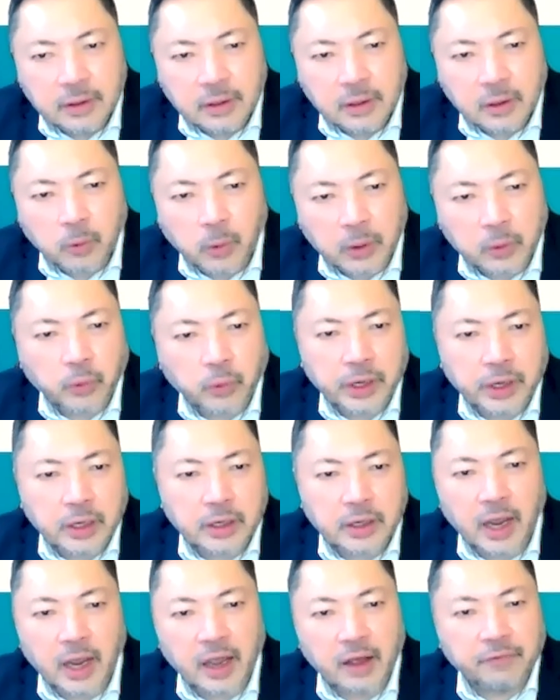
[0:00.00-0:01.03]
when we
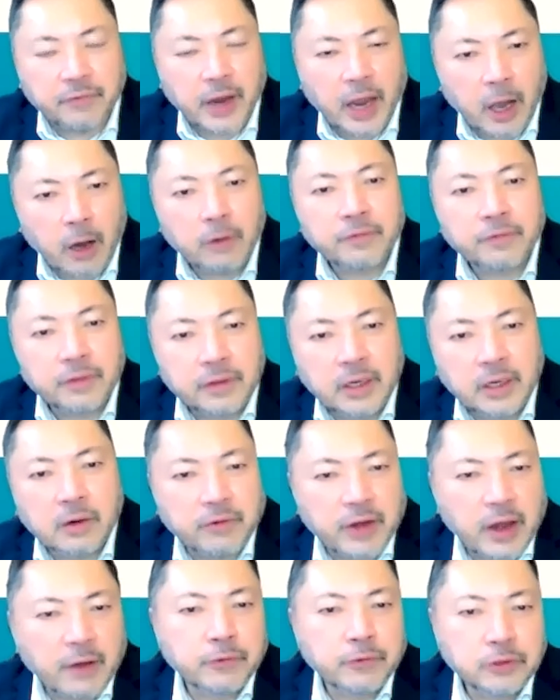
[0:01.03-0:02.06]
have healthy
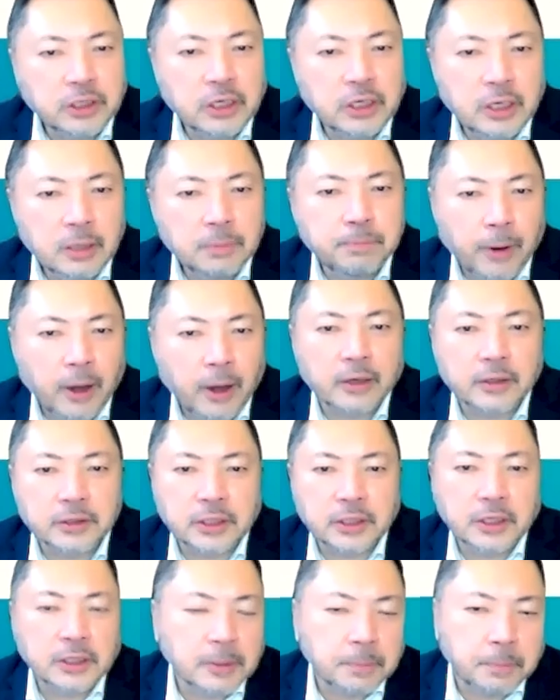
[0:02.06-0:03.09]
refugee
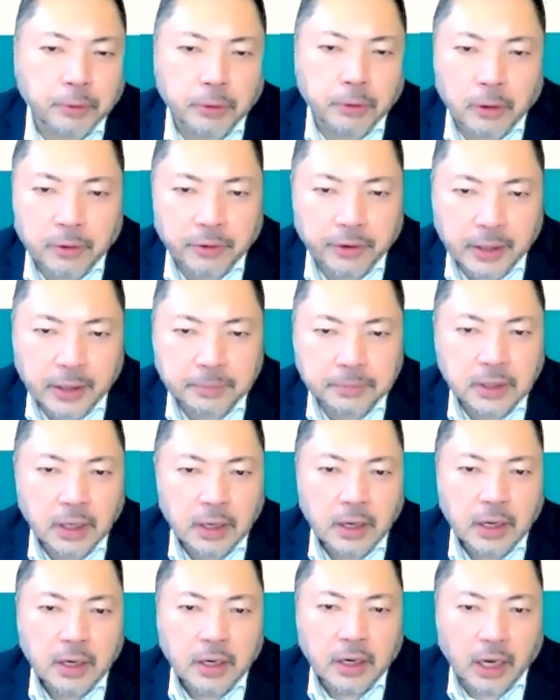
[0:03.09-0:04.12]
policies and programs
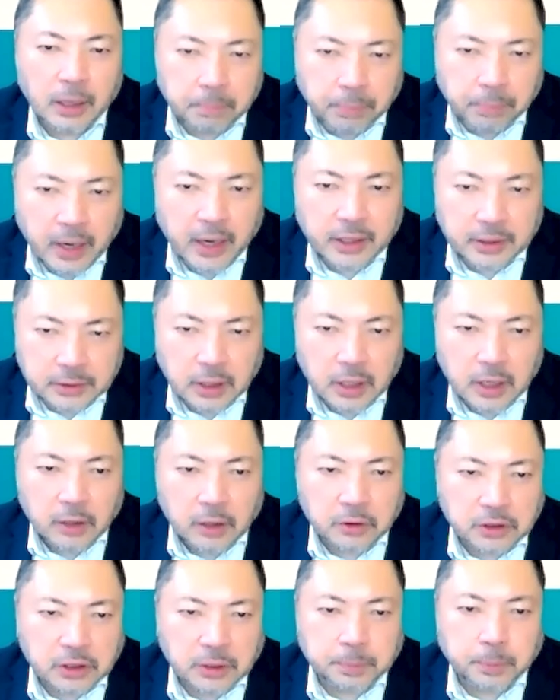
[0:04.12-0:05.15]
in place
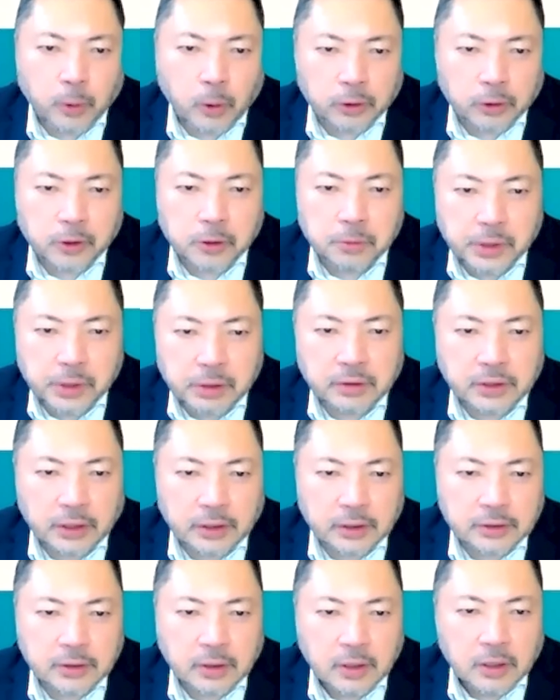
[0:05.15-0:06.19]
to support
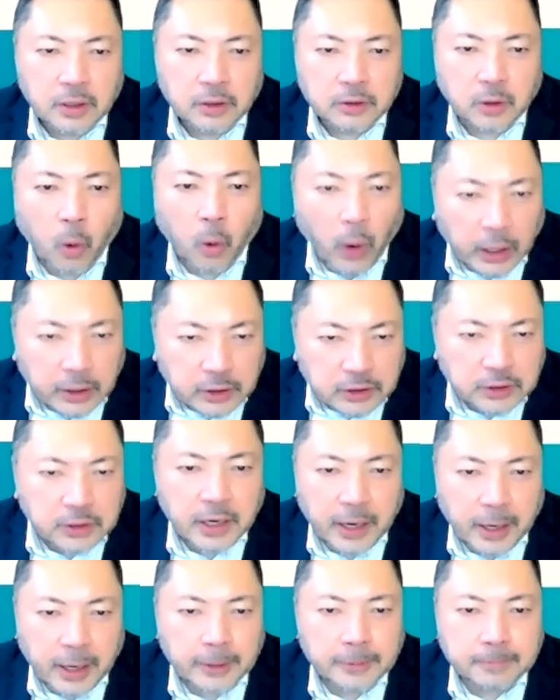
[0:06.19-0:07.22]
communities. So once
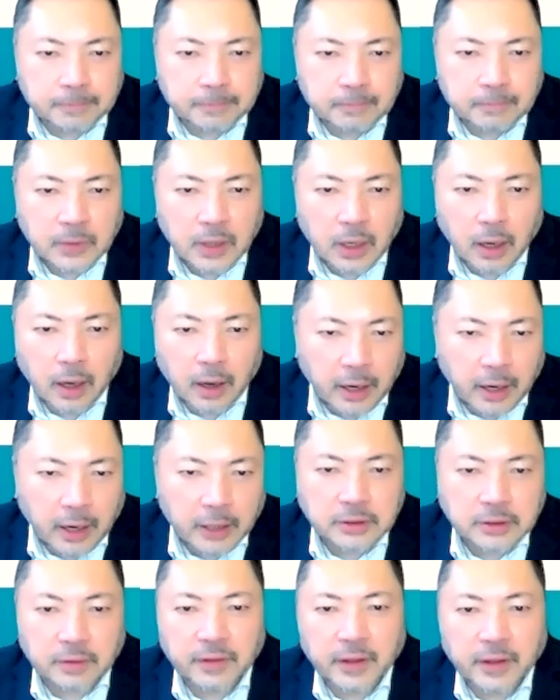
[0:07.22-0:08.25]
again, I'd like
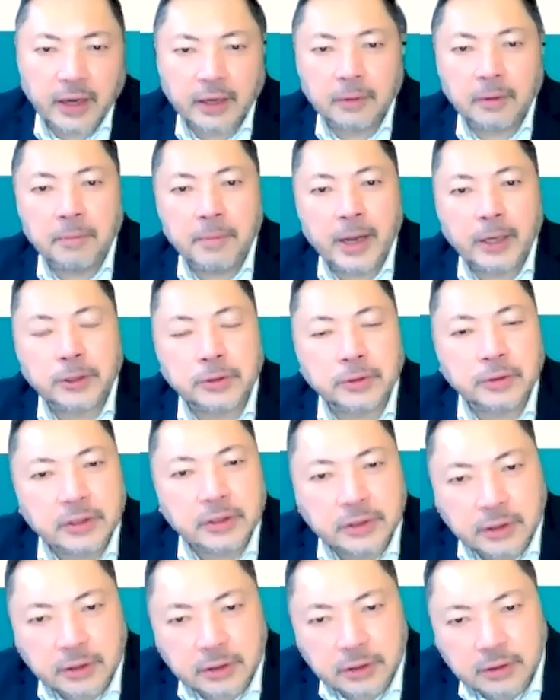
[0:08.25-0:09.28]
to thank Metro
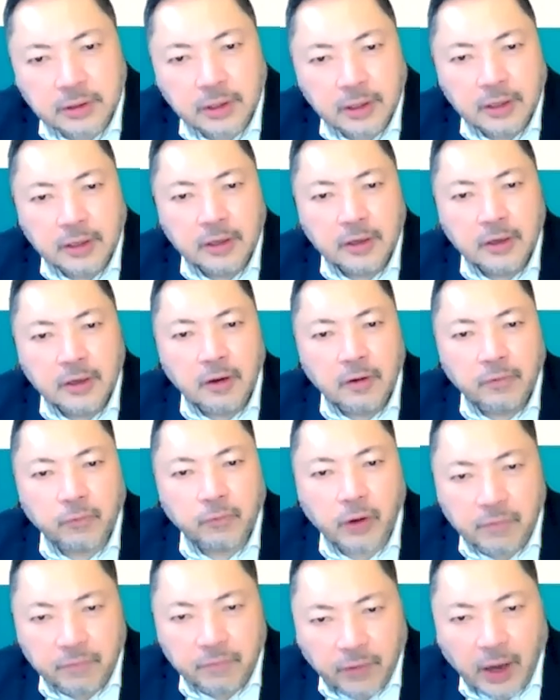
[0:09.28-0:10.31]
Assist for
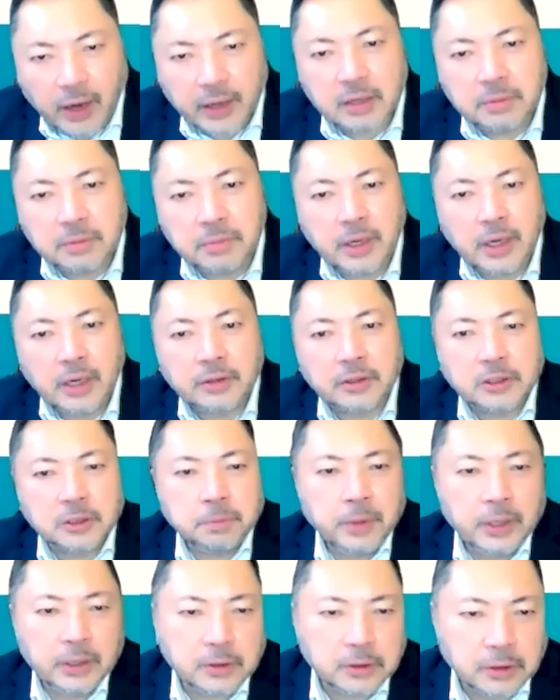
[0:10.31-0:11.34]
inviting me to
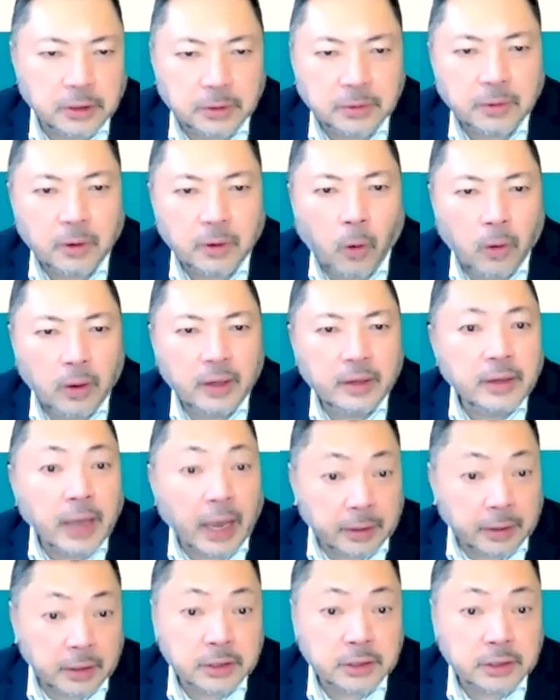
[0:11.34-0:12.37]
speak to you
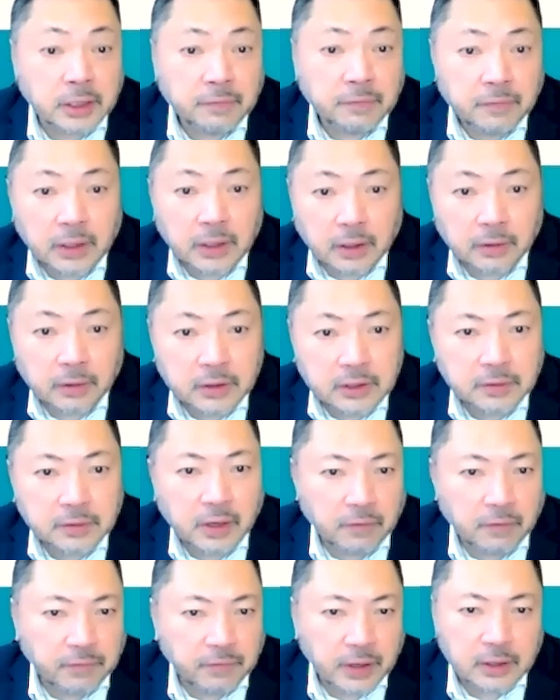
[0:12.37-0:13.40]
at this evening's
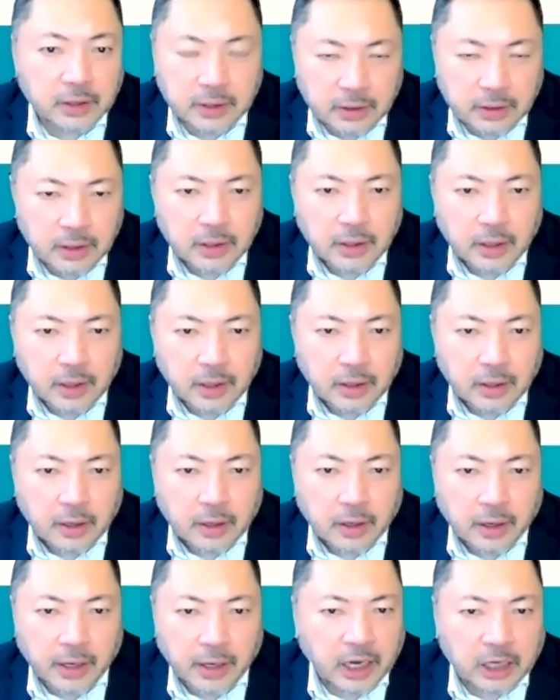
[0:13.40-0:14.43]
event.
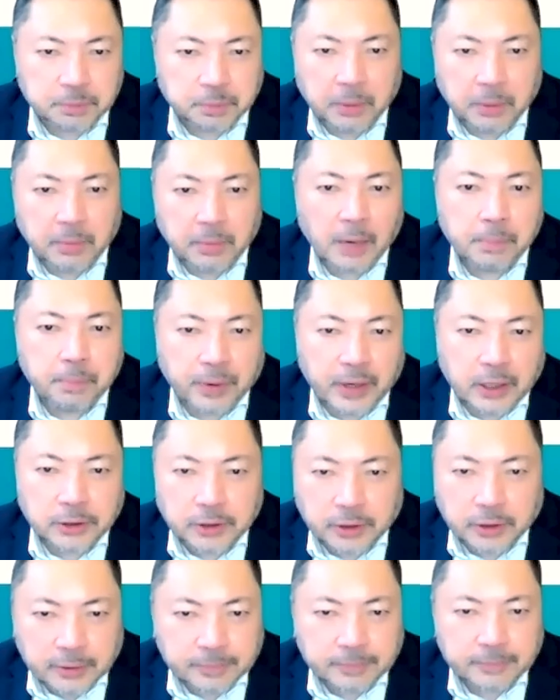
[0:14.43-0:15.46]
It has been my pleasure.